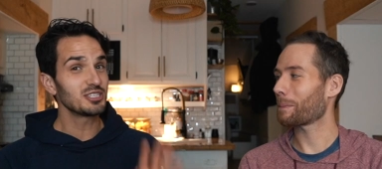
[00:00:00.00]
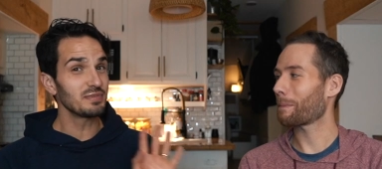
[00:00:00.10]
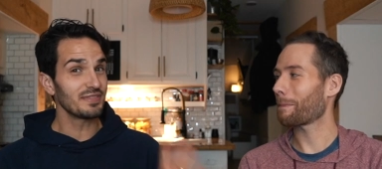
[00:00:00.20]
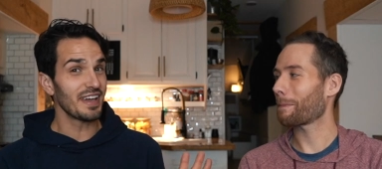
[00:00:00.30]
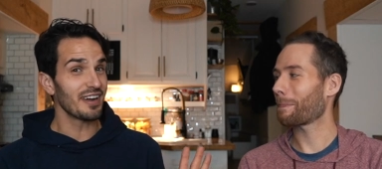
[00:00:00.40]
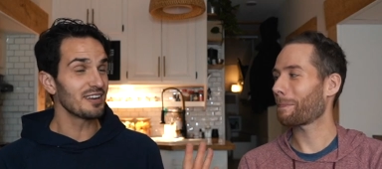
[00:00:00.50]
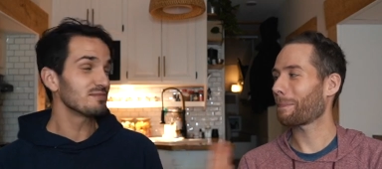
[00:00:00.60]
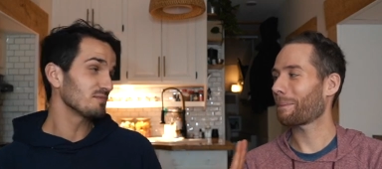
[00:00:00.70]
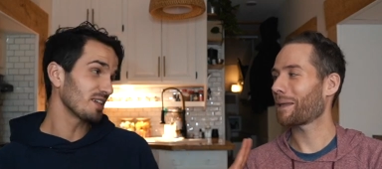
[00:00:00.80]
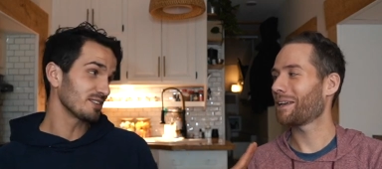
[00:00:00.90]
Speaker 1: To be fair,
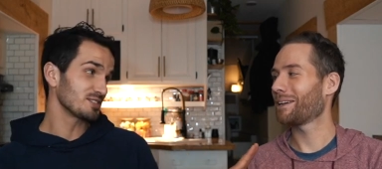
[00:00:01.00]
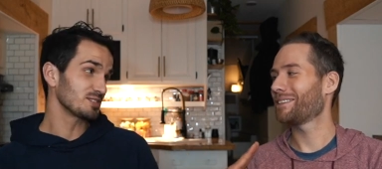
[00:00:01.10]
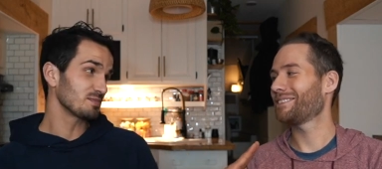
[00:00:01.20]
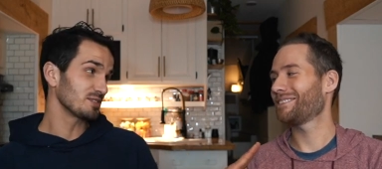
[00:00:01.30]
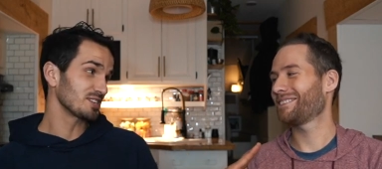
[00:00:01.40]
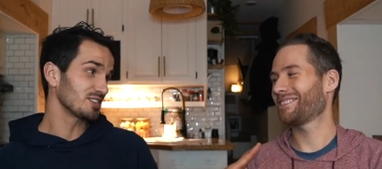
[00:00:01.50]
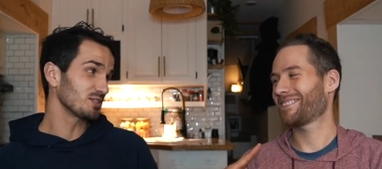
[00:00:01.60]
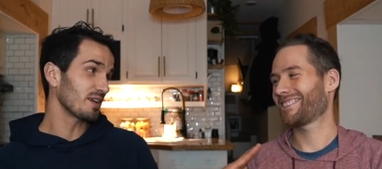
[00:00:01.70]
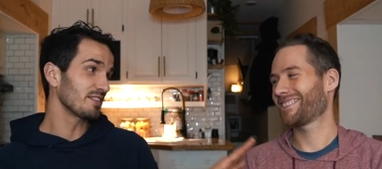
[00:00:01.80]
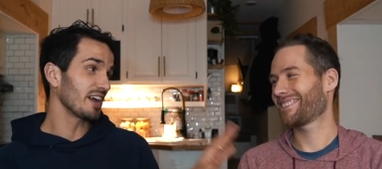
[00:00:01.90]
well, I was just about to cut
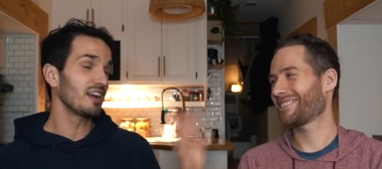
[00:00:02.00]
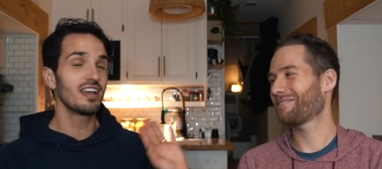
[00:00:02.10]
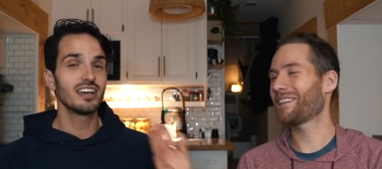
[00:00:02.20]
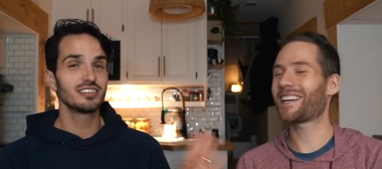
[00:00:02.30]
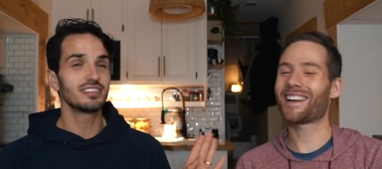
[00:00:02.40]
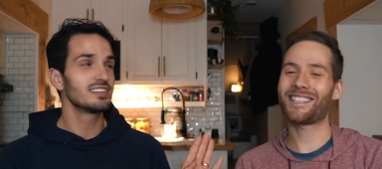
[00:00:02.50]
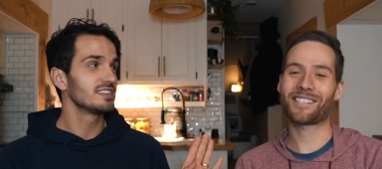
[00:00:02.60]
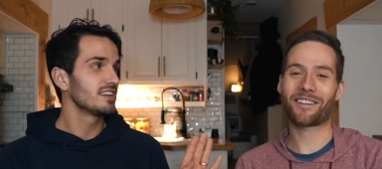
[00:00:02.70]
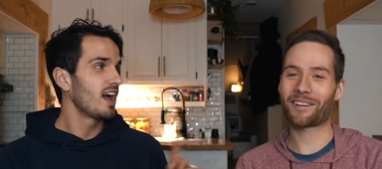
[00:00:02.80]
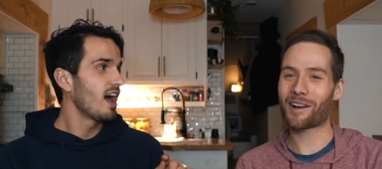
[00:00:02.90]
you off there.
Speaker 2: We cut each
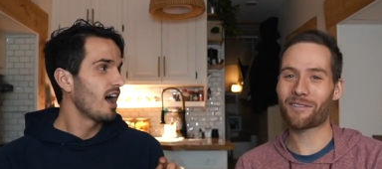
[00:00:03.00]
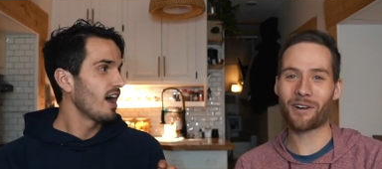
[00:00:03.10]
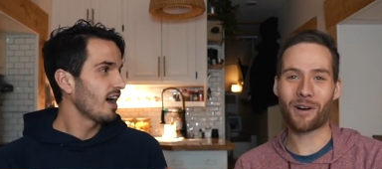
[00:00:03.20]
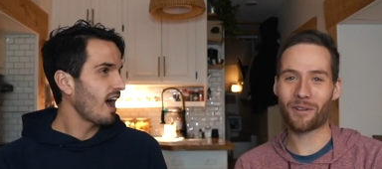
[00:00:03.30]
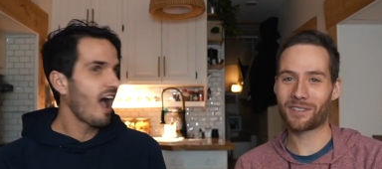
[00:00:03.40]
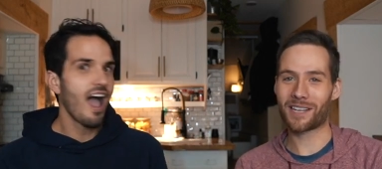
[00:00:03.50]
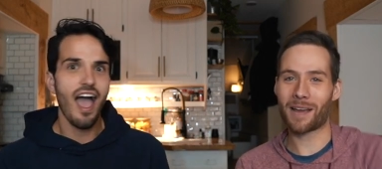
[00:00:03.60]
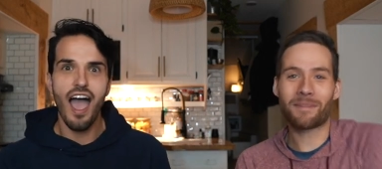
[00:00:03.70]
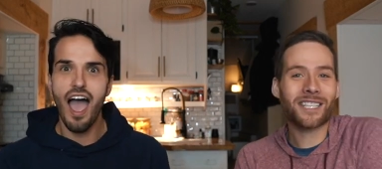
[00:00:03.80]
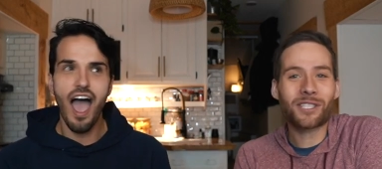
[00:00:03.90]
other off all the
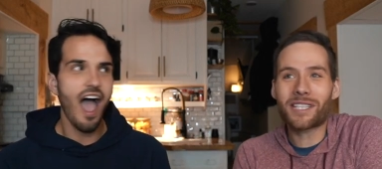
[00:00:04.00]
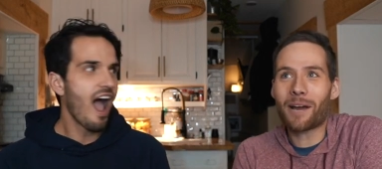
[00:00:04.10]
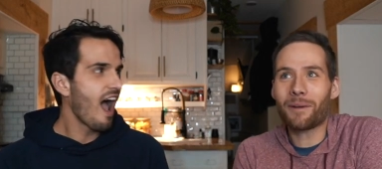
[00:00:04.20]
time. That's just how